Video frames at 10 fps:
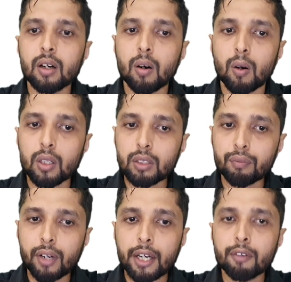or the
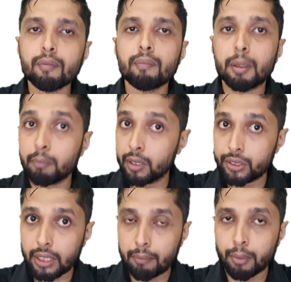five
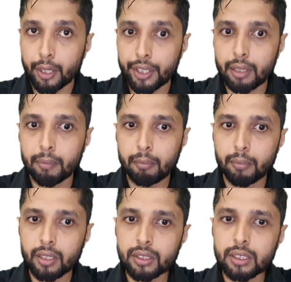members, appointed
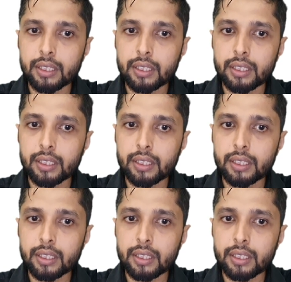members,